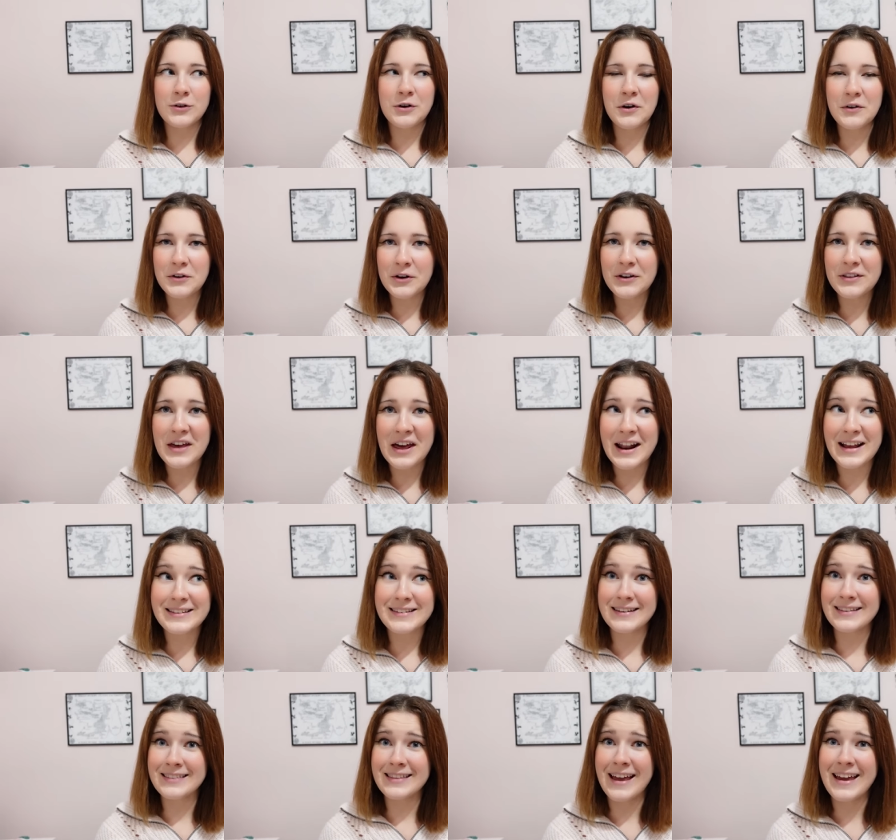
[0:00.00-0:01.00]
told her that I
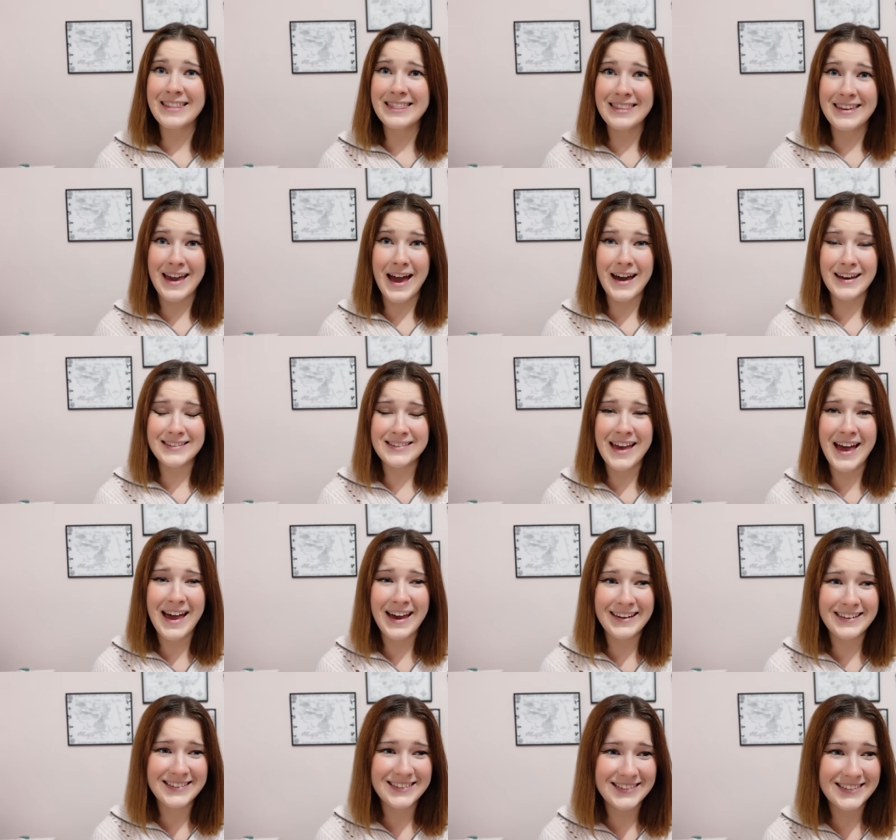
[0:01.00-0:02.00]
didn't like the Ex
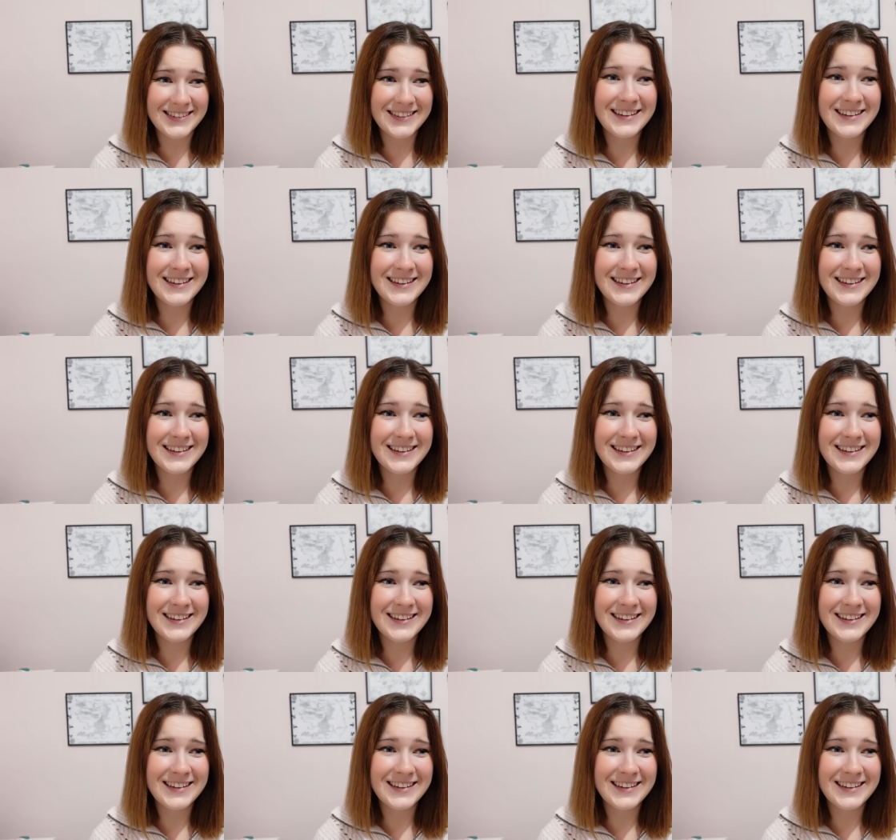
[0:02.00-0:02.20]
Hex.